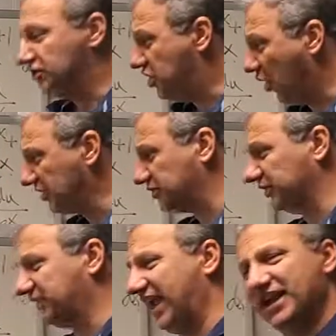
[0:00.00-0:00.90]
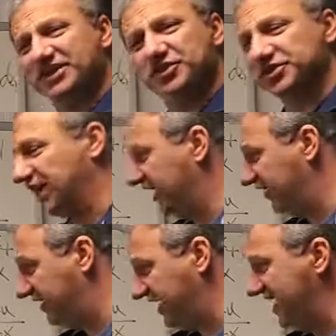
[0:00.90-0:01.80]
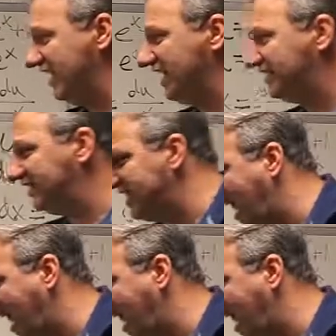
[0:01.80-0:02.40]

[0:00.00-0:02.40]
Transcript: Notice what cancels. The e to the